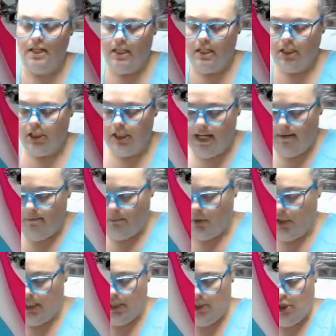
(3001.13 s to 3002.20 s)
stamp
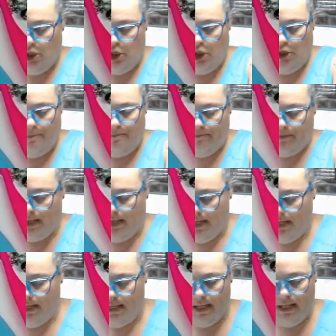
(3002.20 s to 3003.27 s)
positioner.
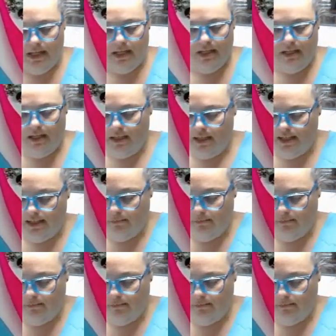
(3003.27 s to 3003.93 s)
And again, this